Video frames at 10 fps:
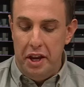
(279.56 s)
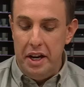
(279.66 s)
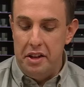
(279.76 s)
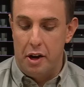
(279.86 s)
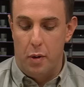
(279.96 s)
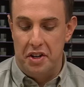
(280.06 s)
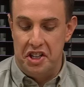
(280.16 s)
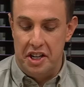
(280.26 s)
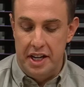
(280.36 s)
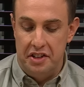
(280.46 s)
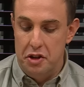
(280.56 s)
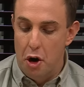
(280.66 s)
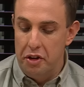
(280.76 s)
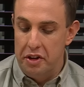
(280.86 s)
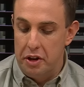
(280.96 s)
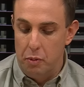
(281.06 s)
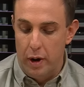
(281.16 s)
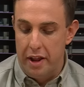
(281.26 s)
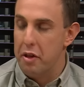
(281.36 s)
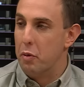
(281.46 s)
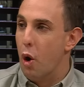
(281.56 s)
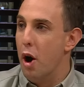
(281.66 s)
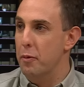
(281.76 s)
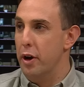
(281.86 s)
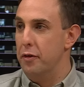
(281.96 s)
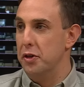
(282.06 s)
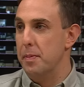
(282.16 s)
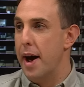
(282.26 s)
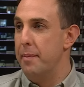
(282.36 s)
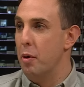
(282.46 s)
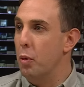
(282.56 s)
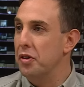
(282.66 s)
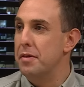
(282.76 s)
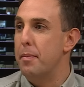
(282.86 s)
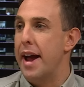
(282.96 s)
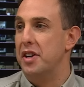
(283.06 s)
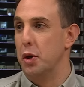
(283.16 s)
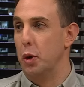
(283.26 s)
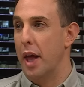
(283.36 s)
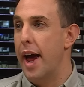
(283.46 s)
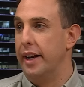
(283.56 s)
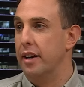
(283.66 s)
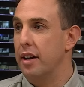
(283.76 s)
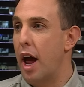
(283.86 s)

think the question is not whether the right move was made, but wasn't made too late.